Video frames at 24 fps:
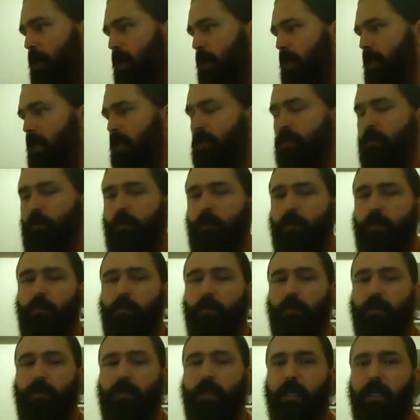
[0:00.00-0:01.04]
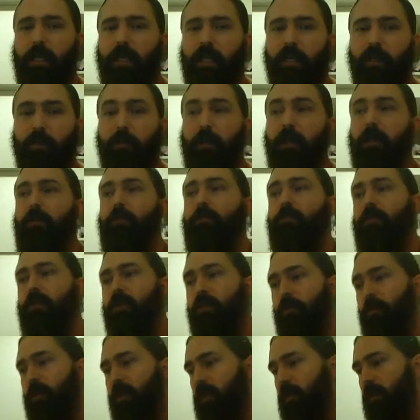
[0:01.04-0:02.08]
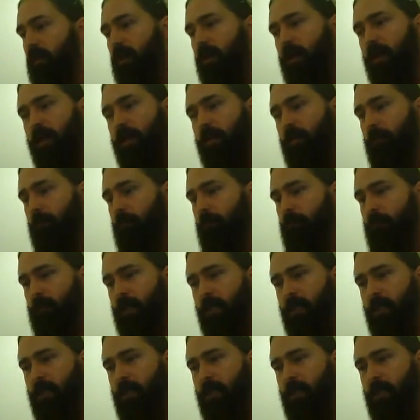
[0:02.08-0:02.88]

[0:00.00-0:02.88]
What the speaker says: that's one of the ones I get emailed to me a lot and